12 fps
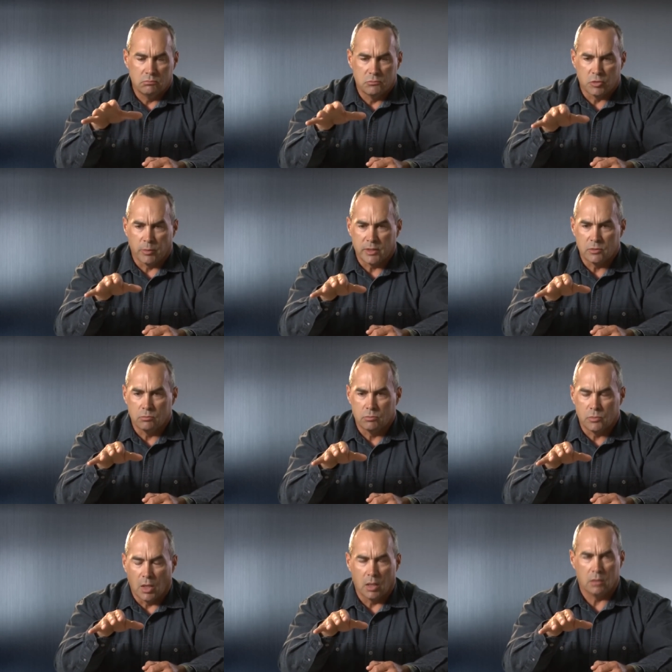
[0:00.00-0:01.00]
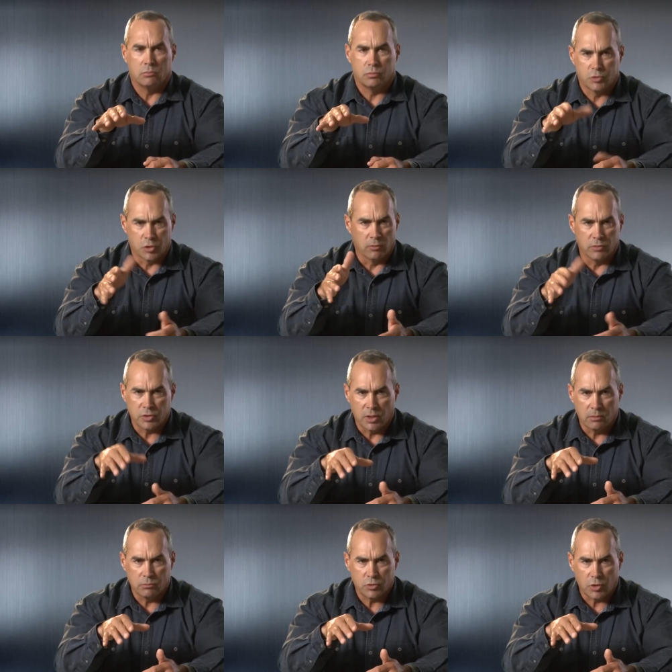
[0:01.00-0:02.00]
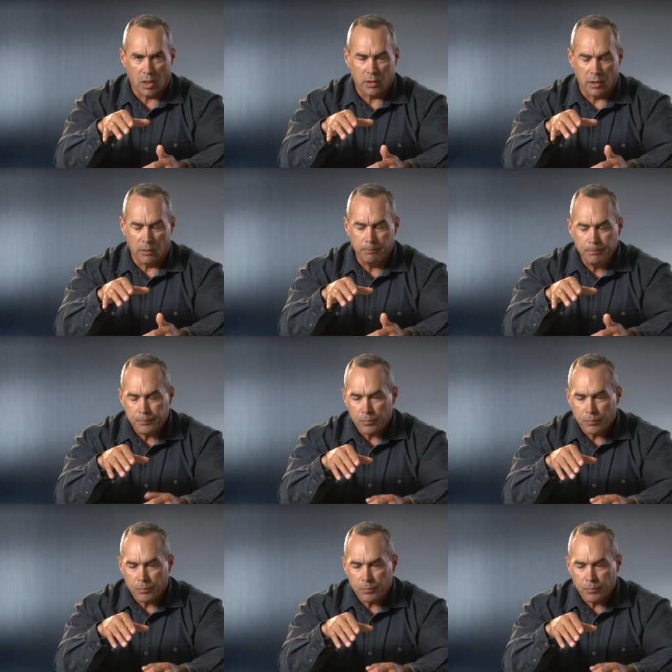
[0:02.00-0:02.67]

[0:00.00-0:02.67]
Somebody serviced him, shot him.